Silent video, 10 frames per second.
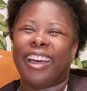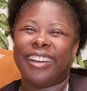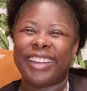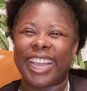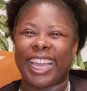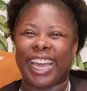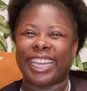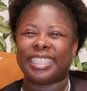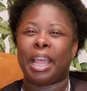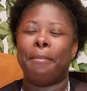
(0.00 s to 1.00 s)
All right,
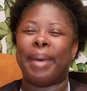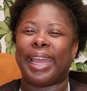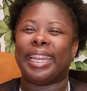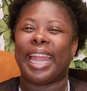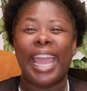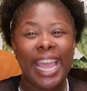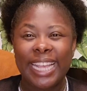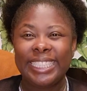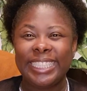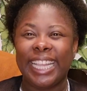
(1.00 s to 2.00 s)
guys, my
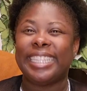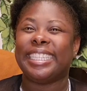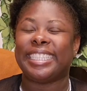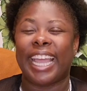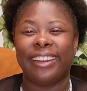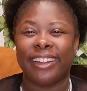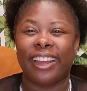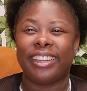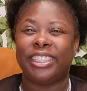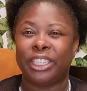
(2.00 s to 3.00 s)
last designer
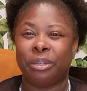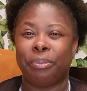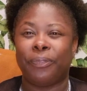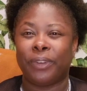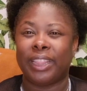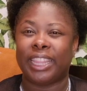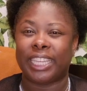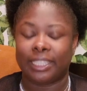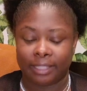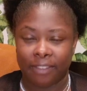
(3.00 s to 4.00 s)
or dupe for
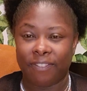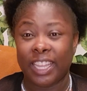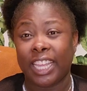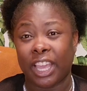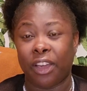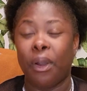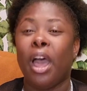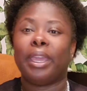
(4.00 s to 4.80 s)
this video.